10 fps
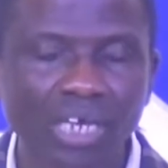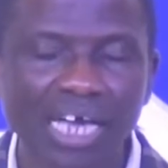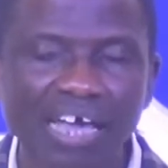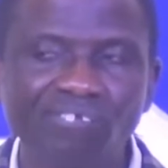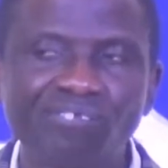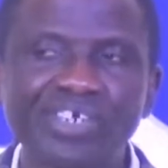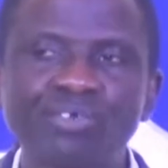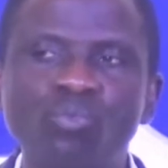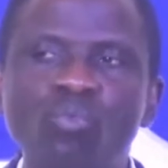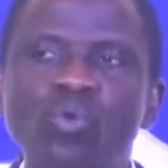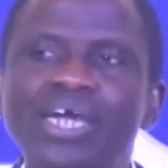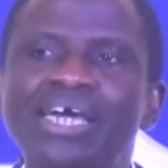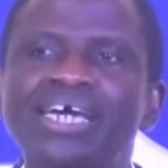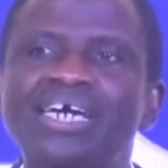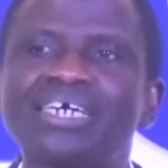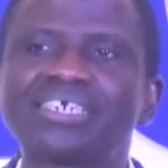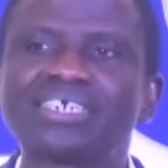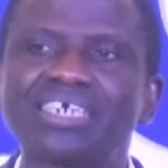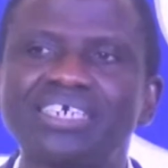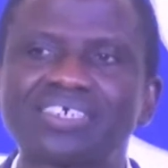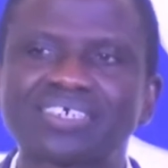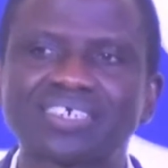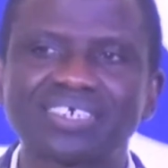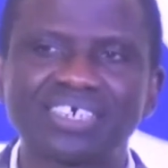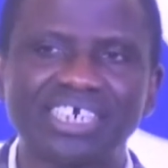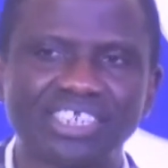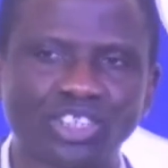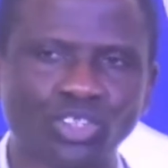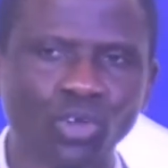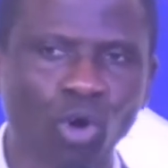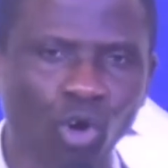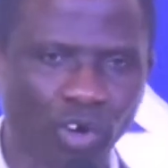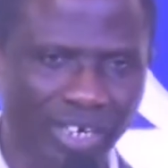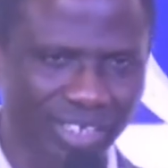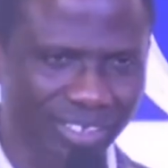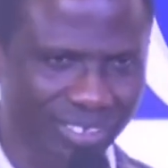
Everywhere there is a toil